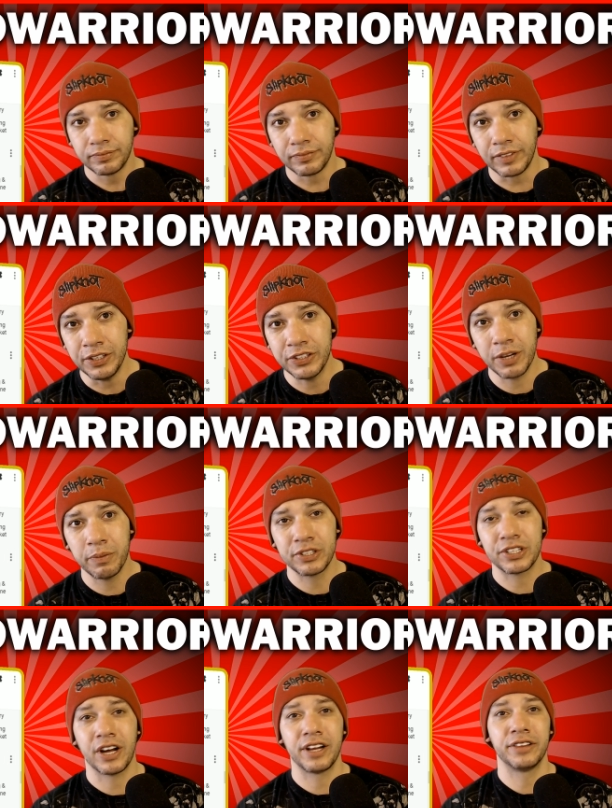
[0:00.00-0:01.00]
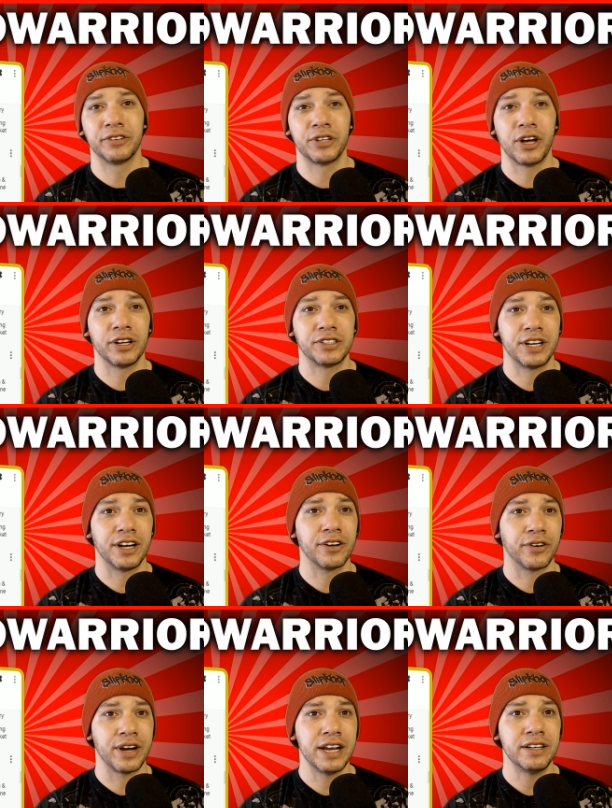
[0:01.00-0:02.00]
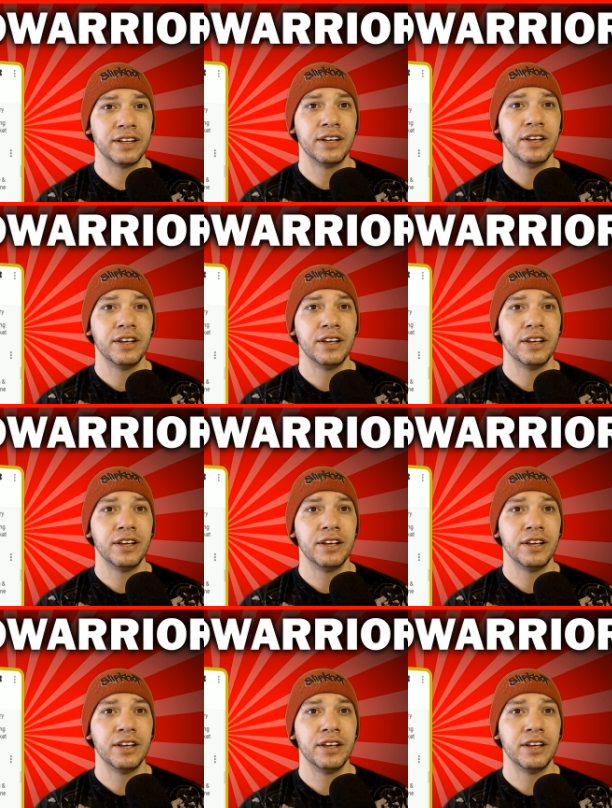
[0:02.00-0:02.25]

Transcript: Someone's cutting their dog's hair, great.